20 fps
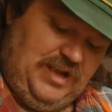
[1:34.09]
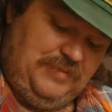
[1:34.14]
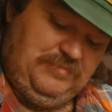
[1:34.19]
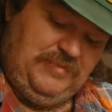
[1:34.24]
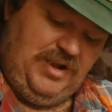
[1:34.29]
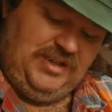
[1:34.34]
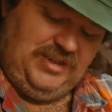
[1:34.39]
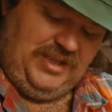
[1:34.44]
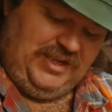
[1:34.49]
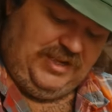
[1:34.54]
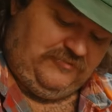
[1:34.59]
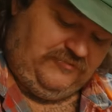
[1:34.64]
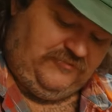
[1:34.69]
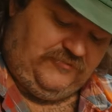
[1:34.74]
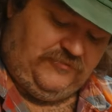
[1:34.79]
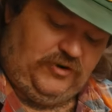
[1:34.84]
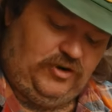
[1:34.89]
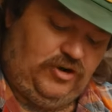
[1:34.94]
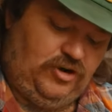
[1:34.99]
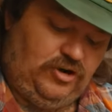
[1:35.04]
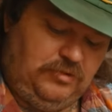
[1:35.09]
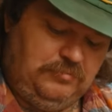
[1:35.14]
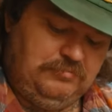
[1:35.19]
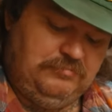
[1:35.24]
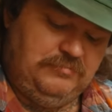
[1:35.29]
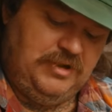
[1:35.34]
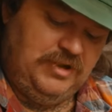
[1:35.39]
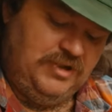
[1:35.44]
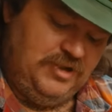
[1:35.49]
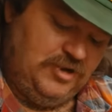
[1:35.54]
I'm not like a
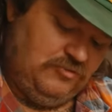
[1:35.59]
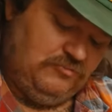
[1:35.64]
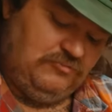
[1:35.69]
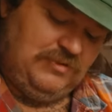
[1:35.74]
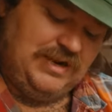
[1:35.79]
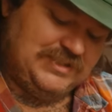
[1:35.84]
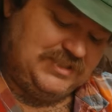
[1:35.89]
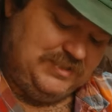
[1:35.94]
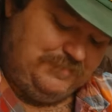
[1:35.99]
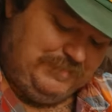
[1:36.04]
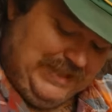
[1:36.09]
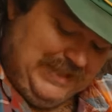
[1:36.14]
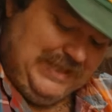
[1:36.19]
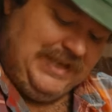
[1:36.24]
firm recipe